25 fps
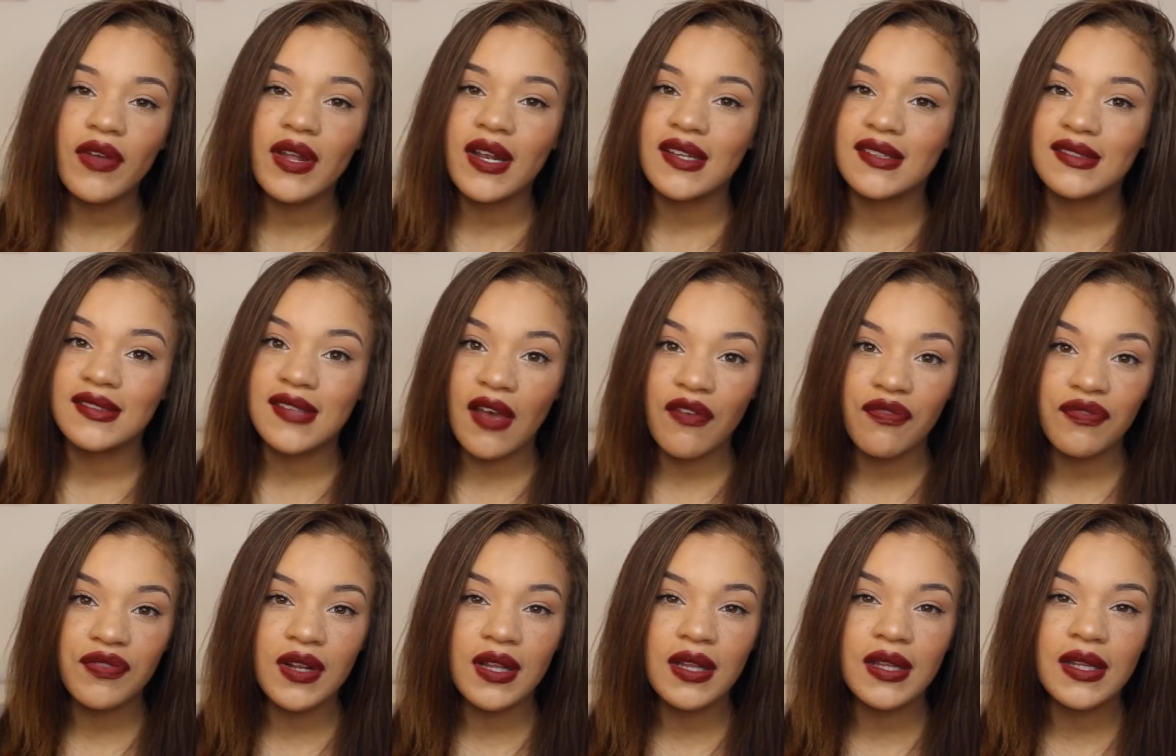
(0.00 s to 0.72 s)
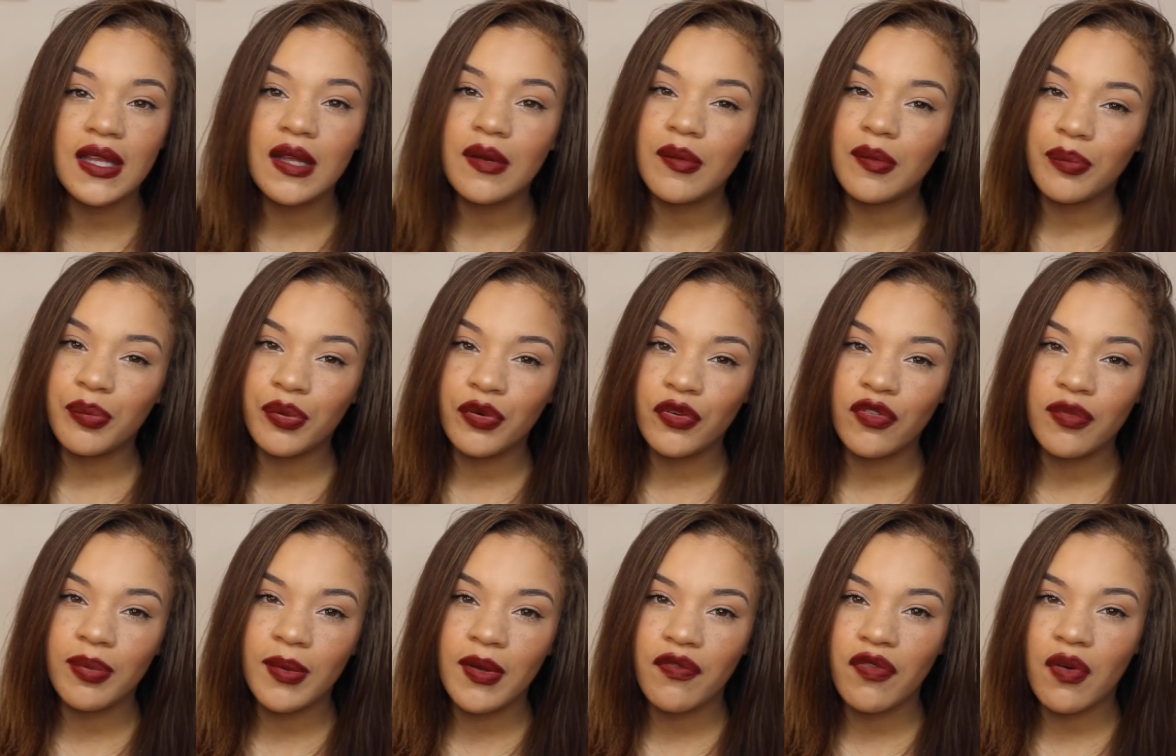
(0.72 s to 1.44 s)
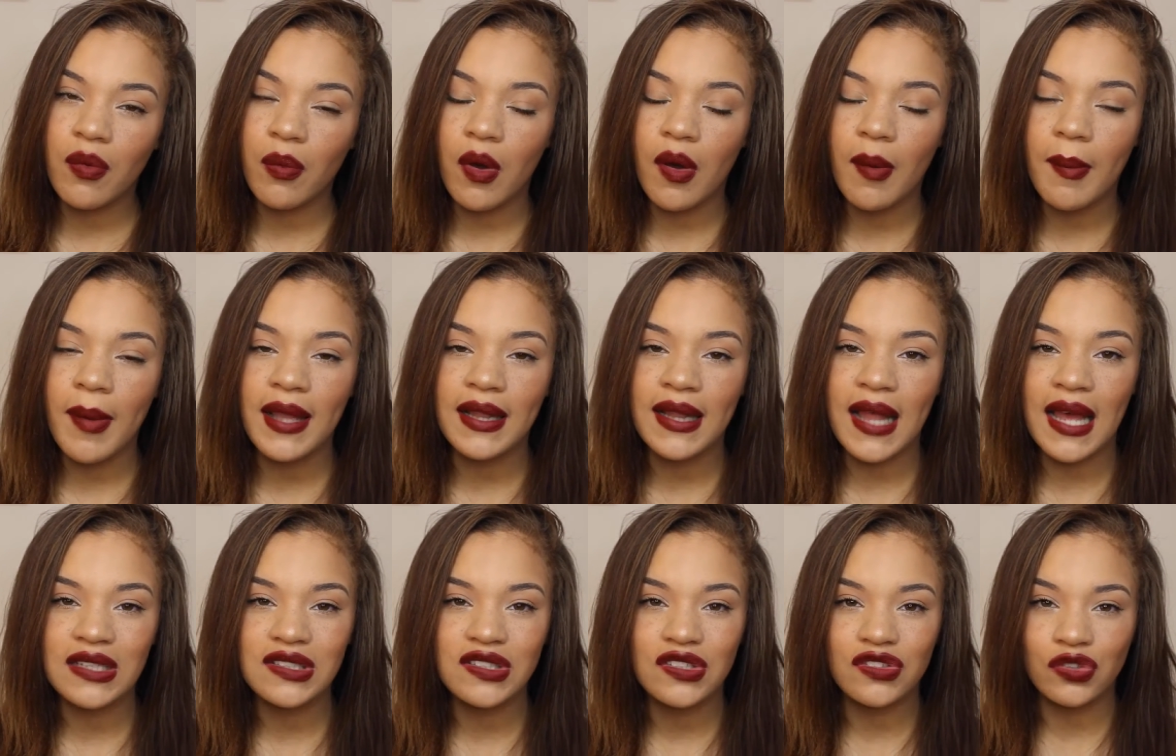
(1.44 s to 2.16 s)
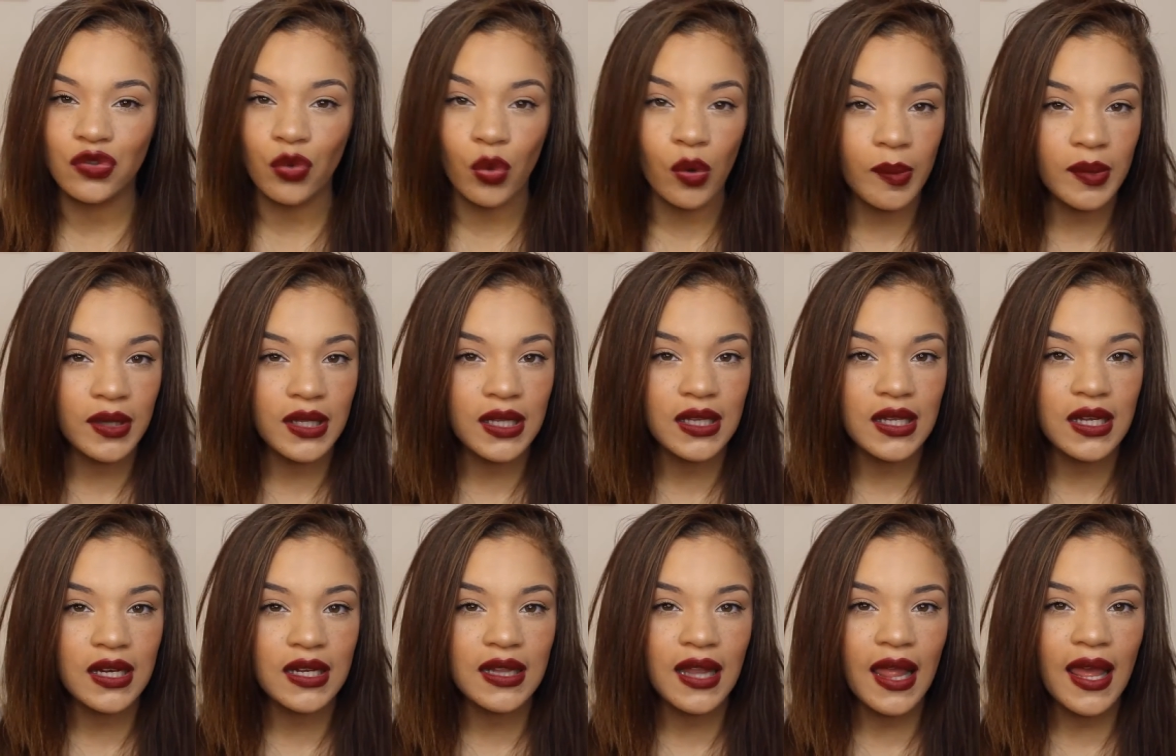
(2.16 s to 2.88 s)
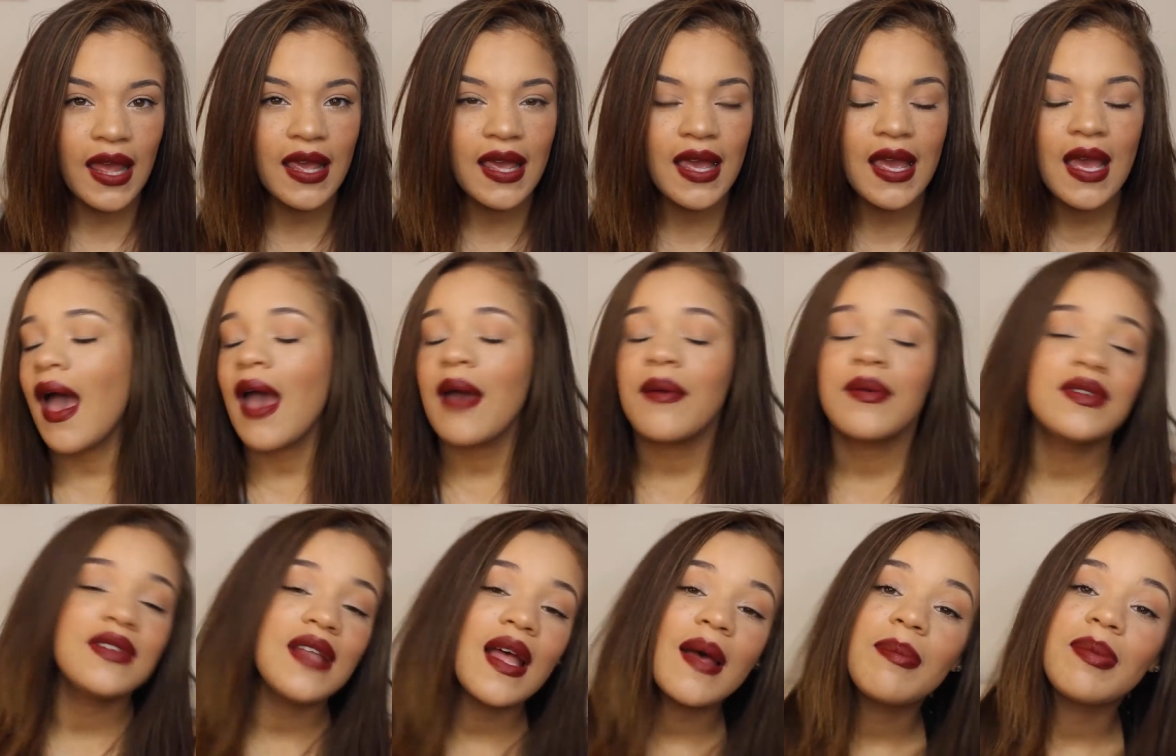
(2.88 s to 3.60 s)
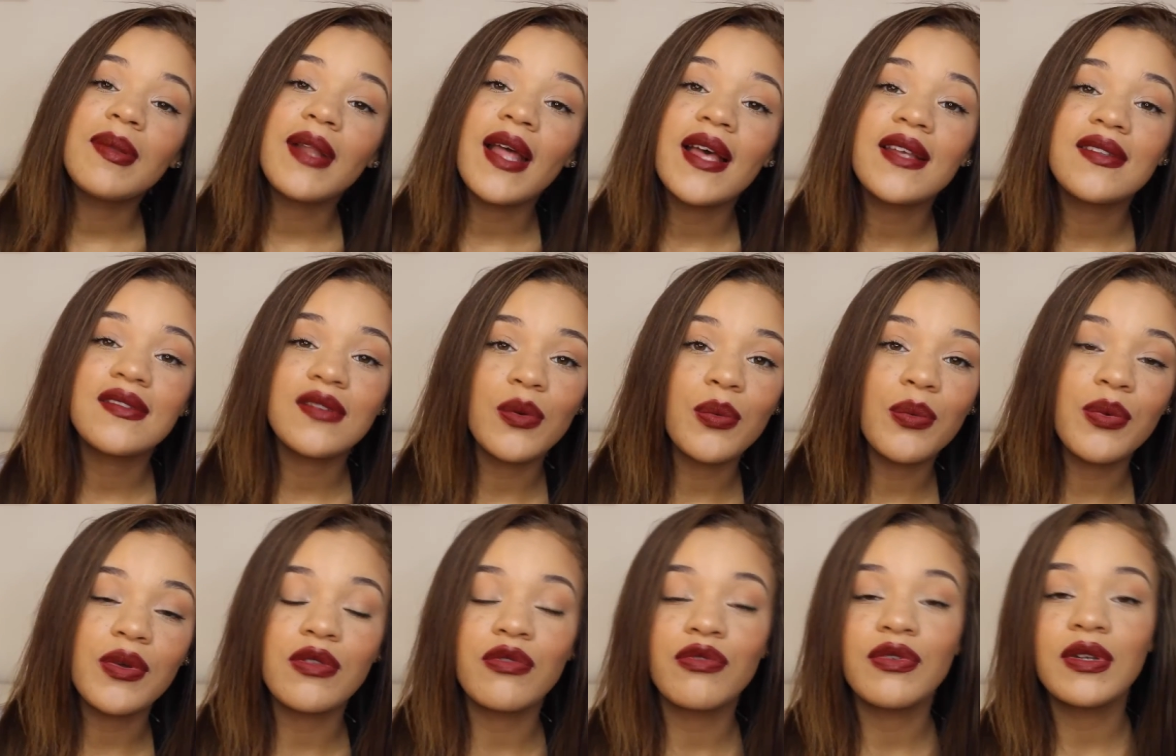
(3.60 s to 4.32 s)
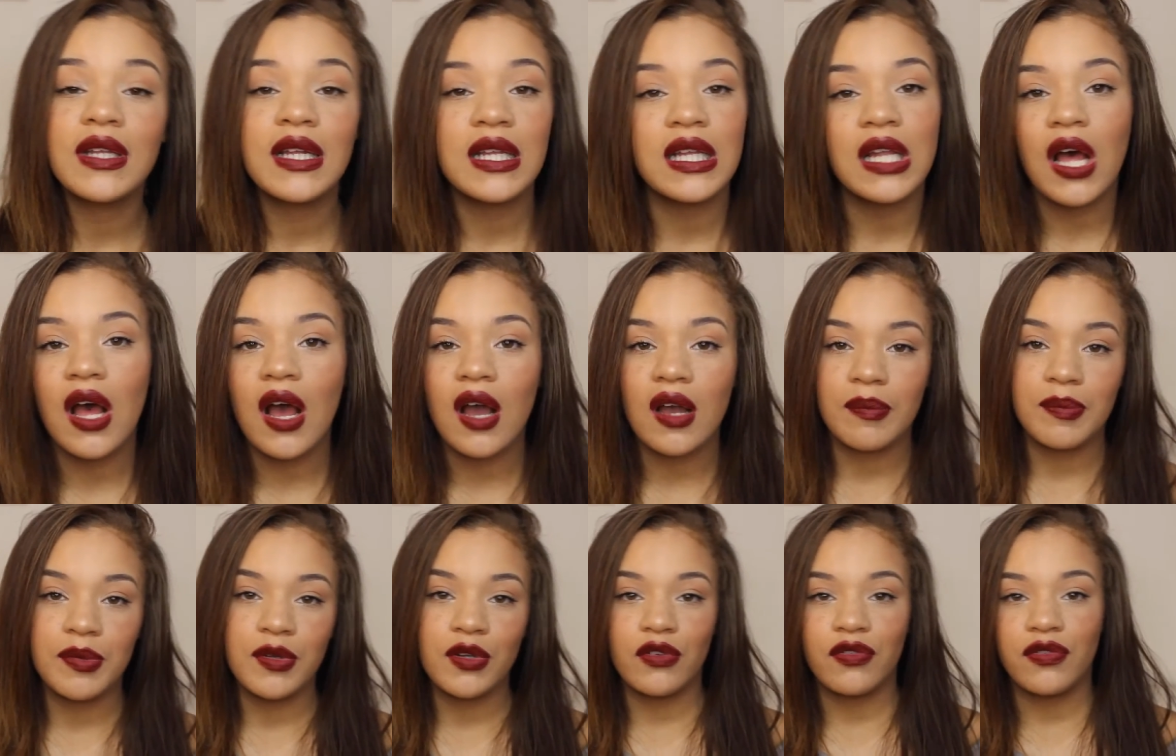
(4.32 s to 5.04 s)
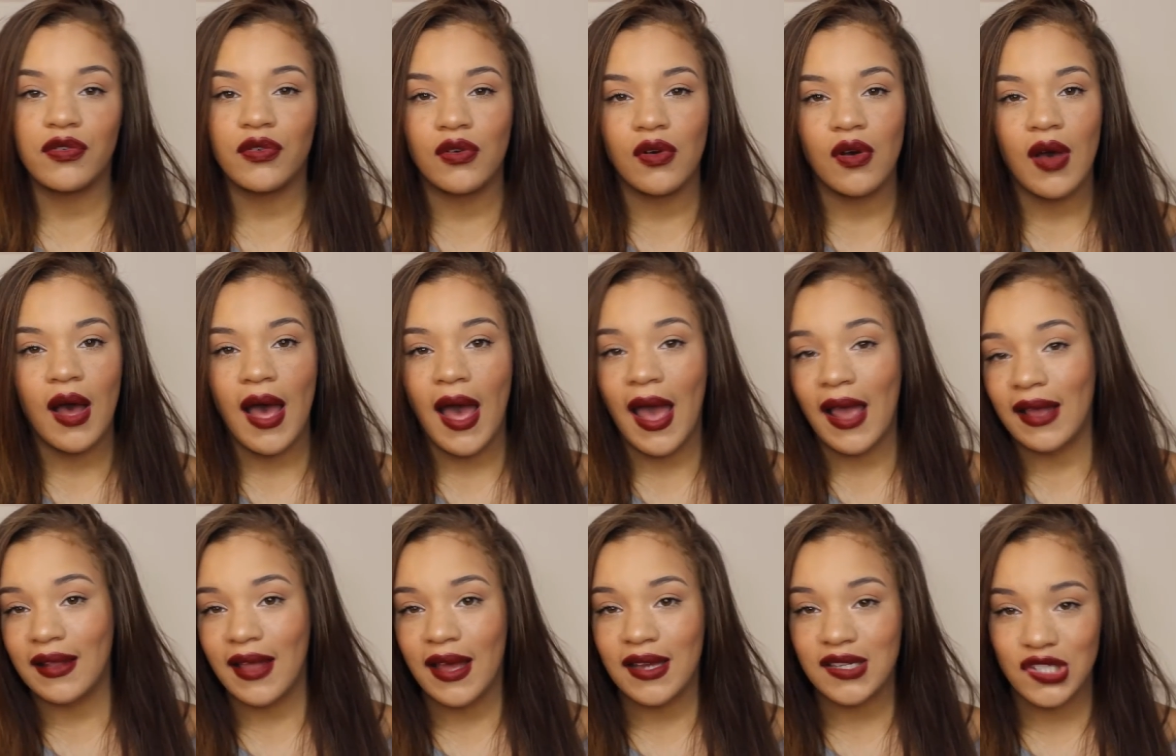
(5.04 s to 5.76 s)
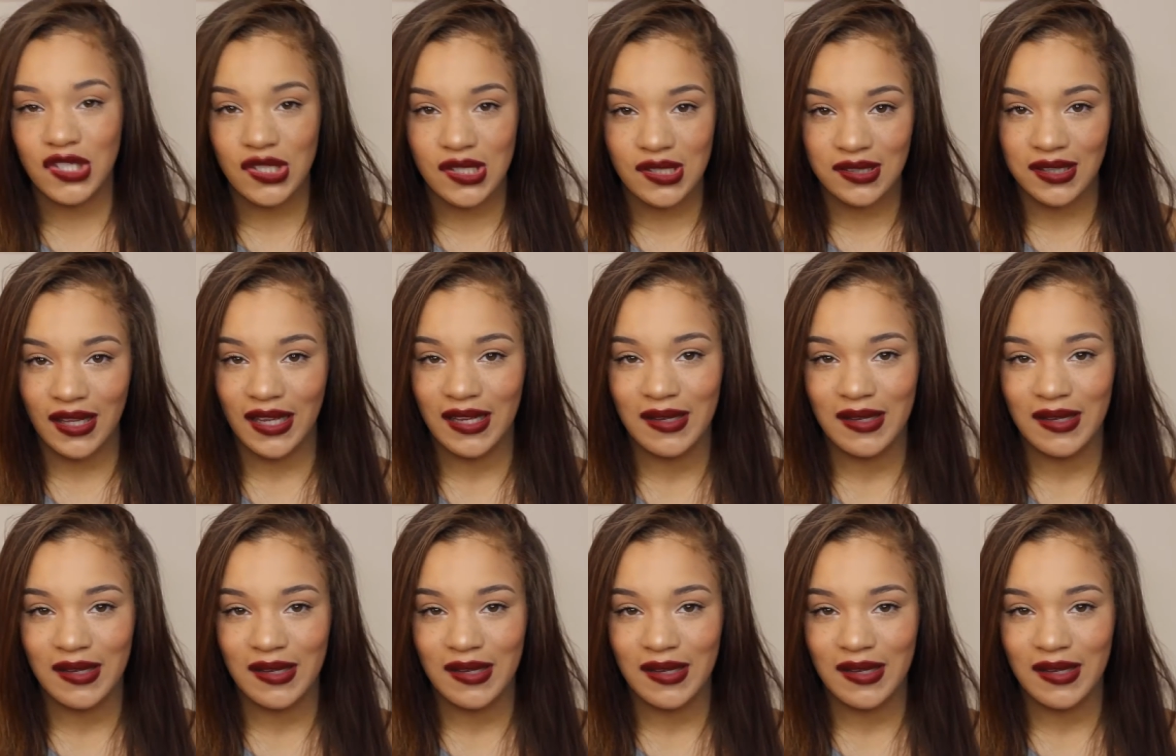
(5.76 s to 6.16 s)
It is definitely an improvement from what my lashes normally look like. I was not blessed with really long beautiful eyelashes